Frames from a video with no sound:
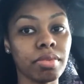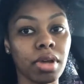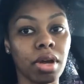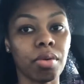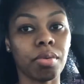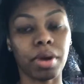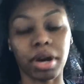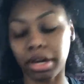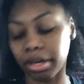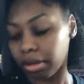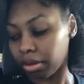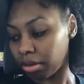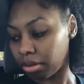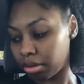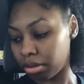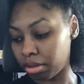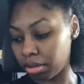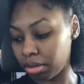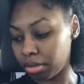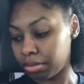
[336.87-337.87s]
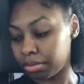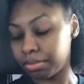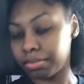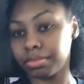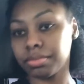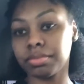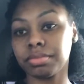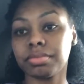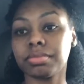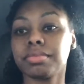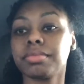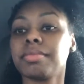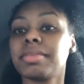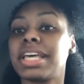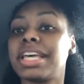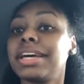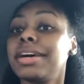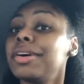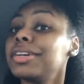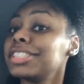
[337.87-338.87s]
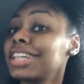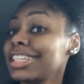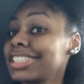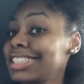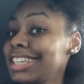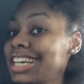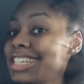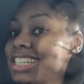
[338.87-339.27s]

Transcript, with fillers: All right. Talk to you